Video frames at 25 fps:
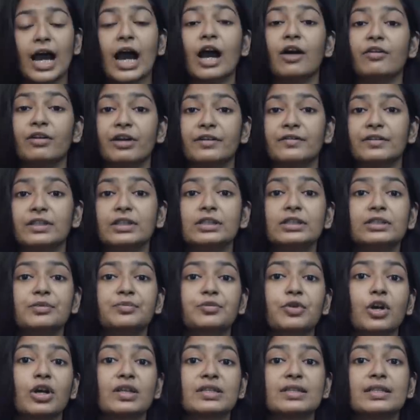However, the
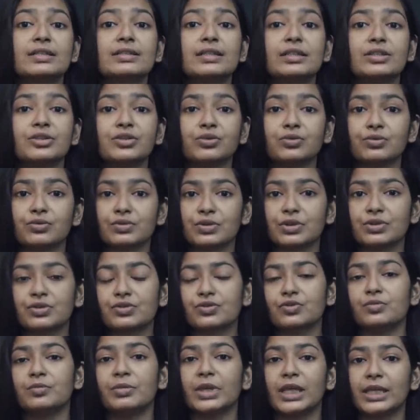process it uses
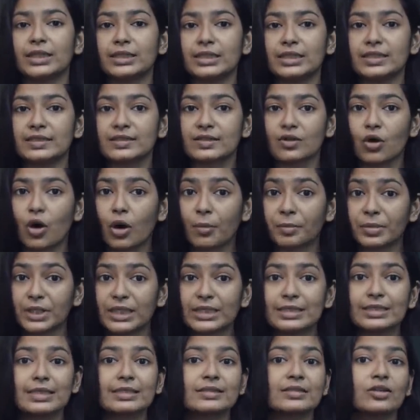to make these
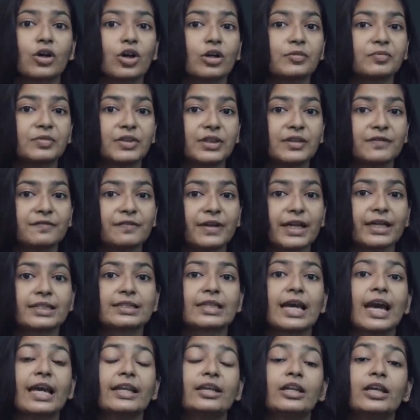copies is not
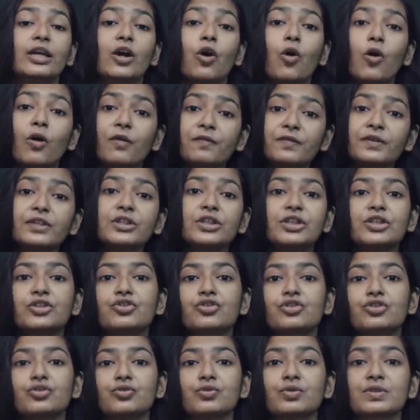perfect and often
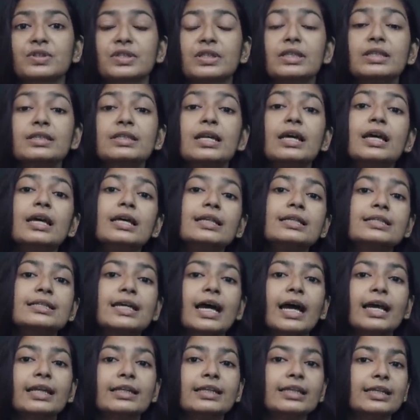introduces
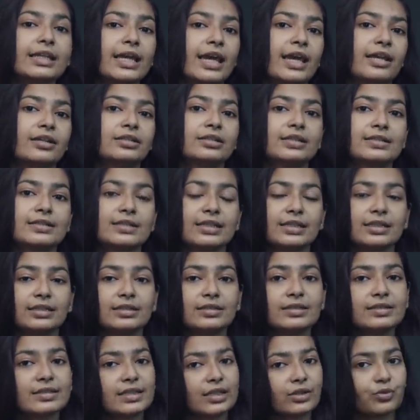tiny errors in
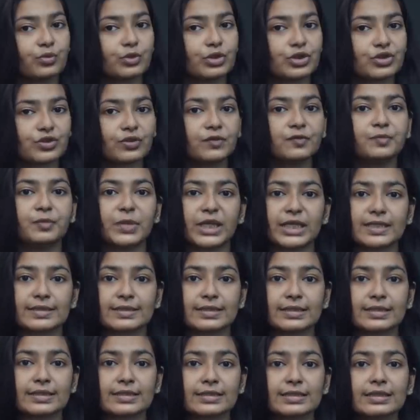the sequence of
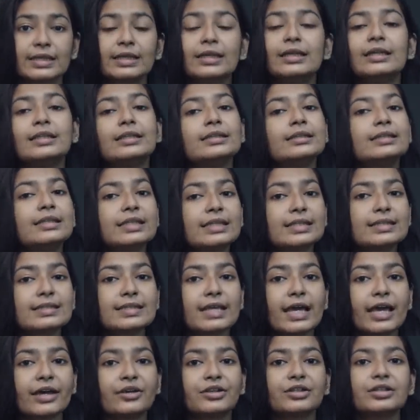bases.
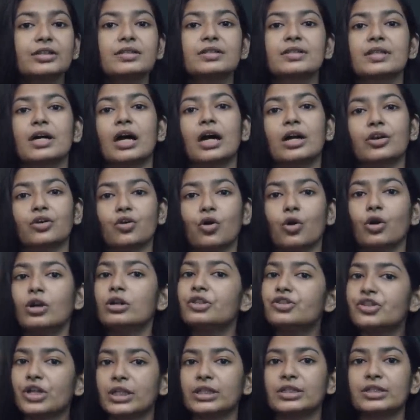These errors are
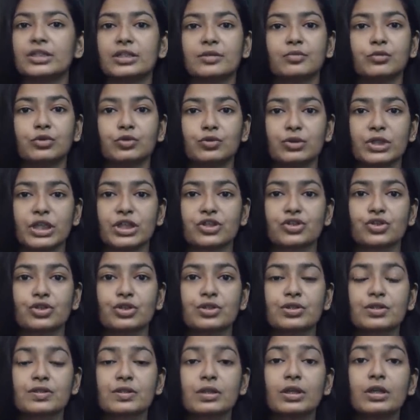called genetic
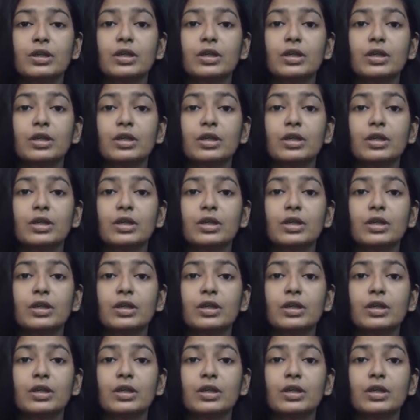mutations.